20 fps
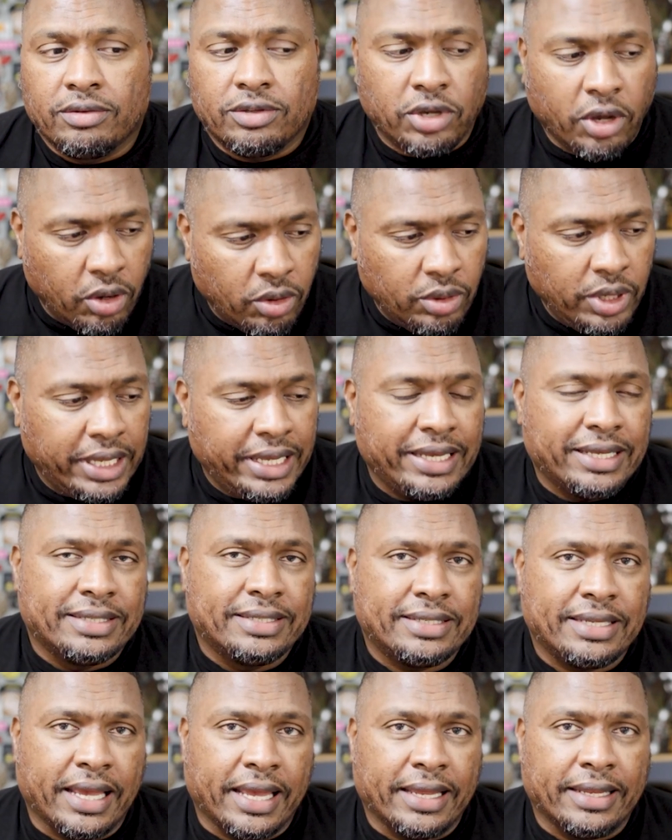Totally
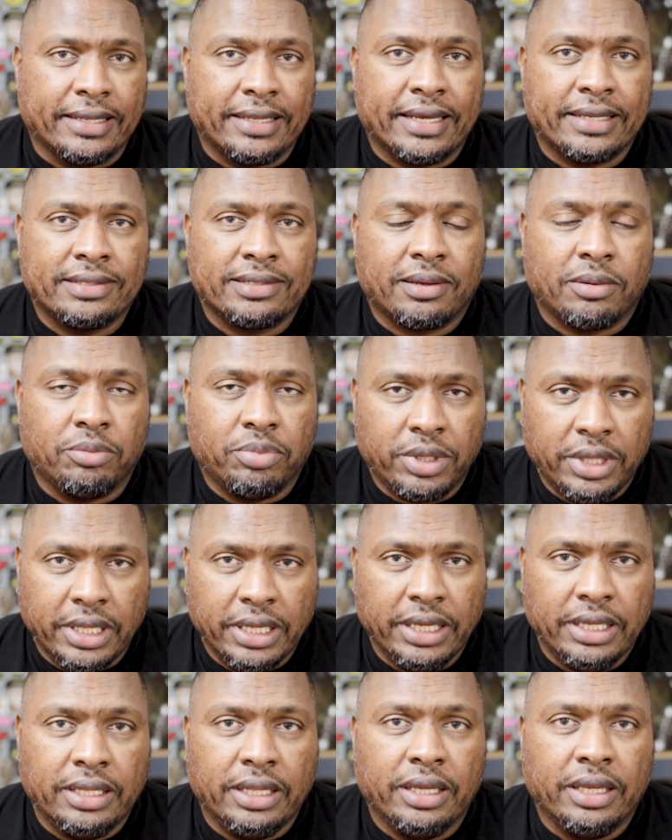insane. That's
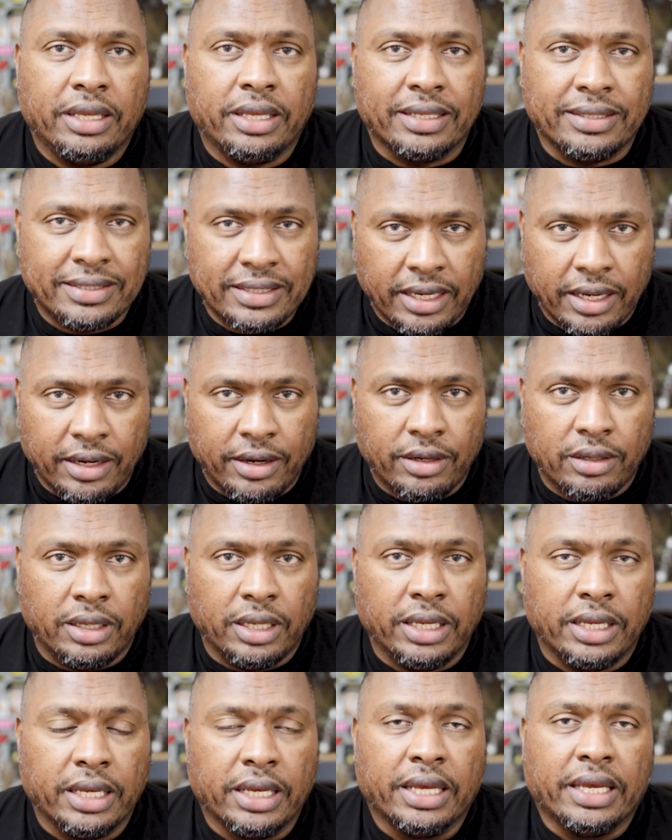completely,
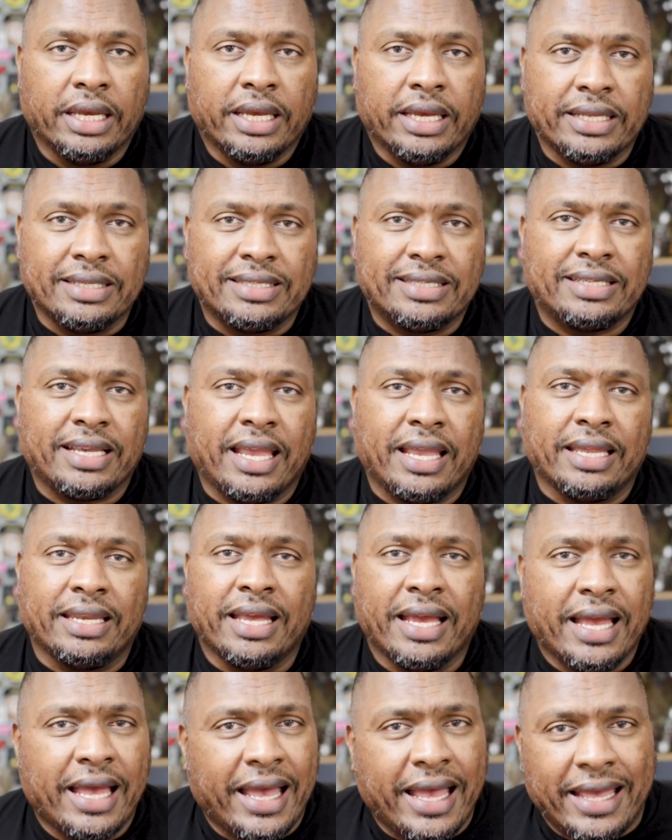entirely
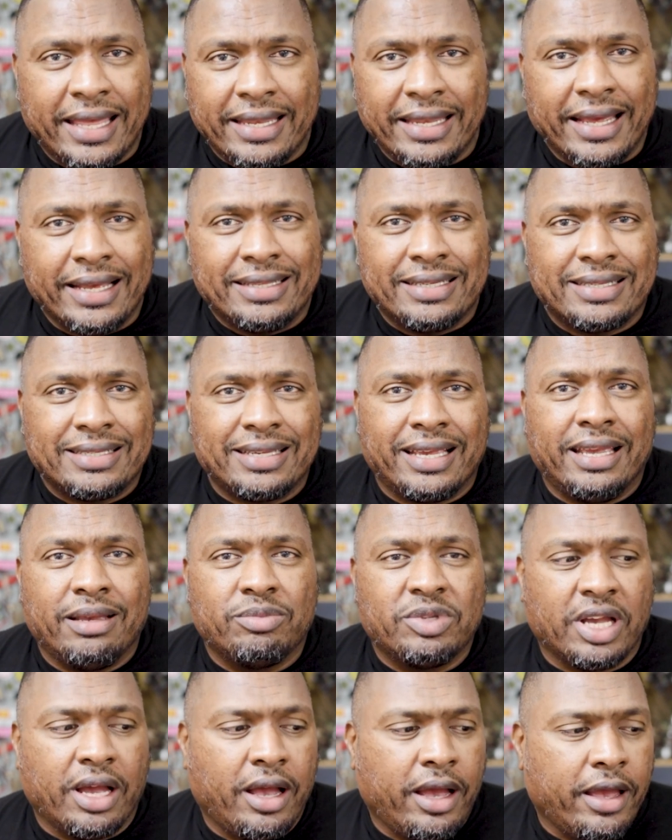insane. And at the
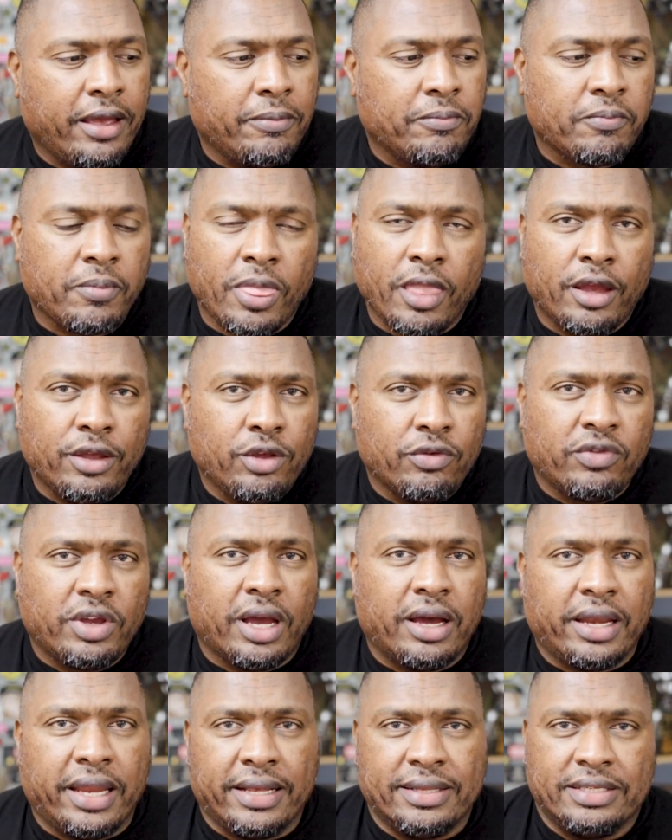same time, you've
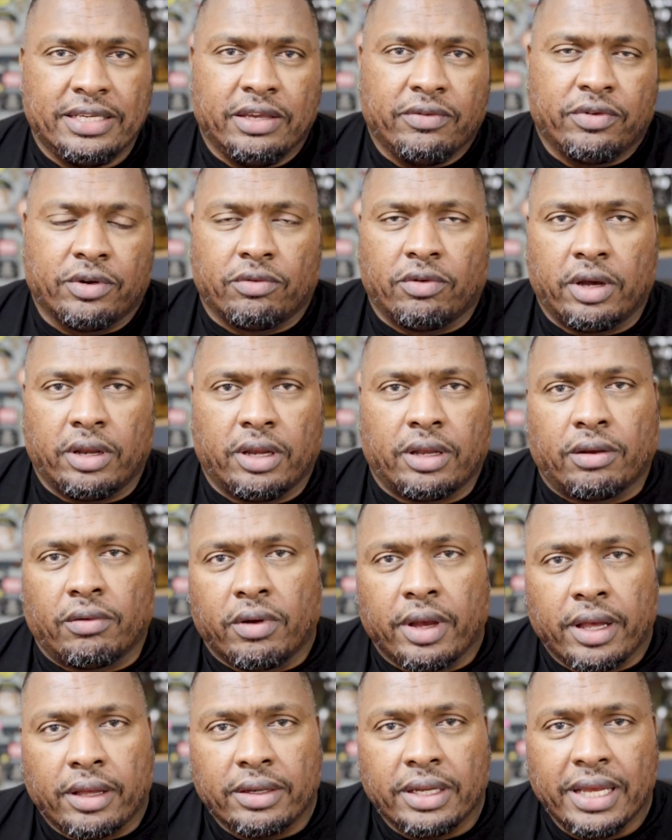got Antifa running
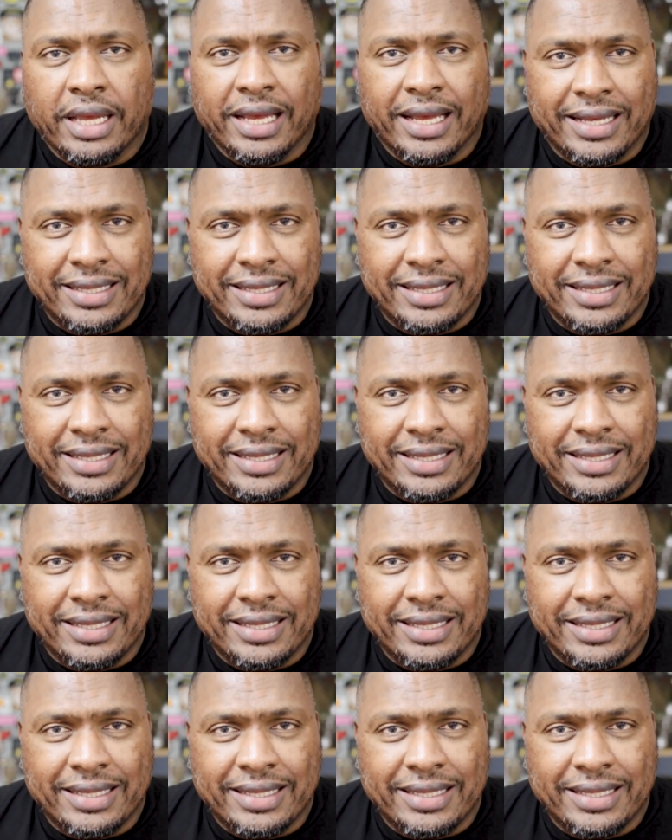around.